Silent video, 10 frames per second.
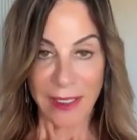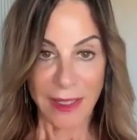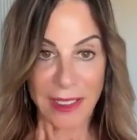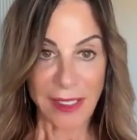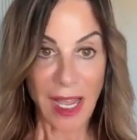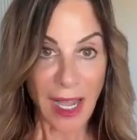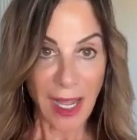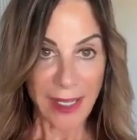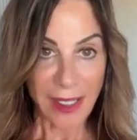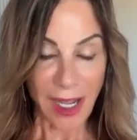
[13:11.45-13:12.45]
this
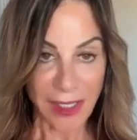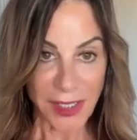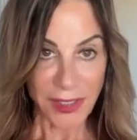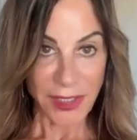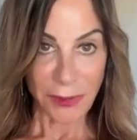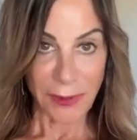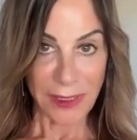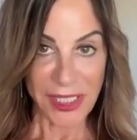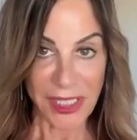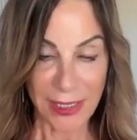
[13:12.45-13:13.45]
high cost of
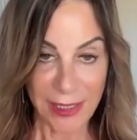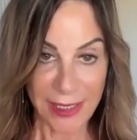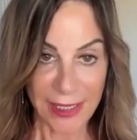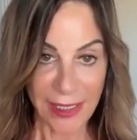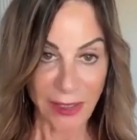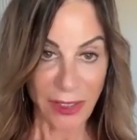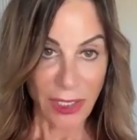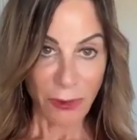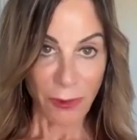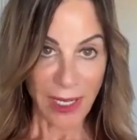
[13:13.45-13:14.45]
tuition and
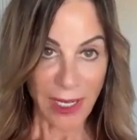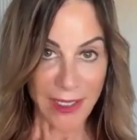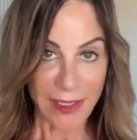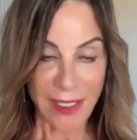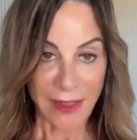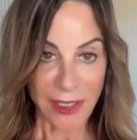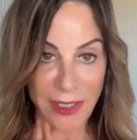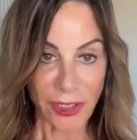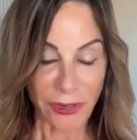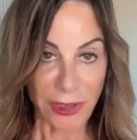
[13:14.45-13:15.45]
wanting their
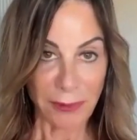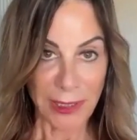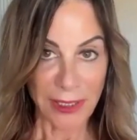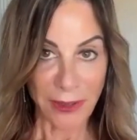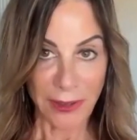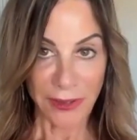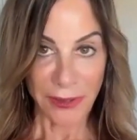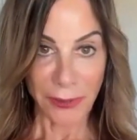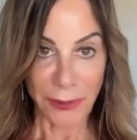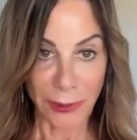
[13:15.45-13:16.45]
children to be going to
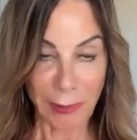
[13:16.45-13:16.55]
school,